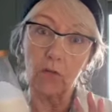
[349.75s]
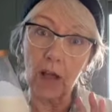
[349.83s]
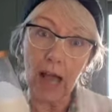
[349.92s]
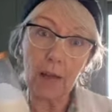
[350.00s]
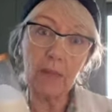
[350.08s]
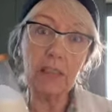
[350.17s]

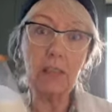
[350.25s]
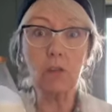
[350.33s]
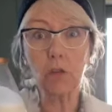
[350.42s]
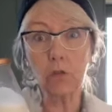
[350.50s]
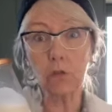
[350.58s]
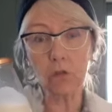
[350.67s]
almonds
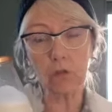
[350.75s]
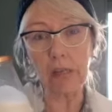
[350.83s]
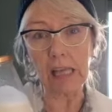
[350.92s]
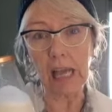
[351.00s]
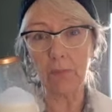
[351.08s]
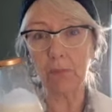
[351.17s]
to 3
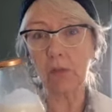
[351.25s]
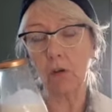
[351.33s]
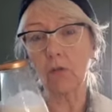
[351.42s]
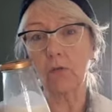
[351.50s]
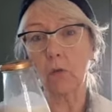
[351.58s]
cups of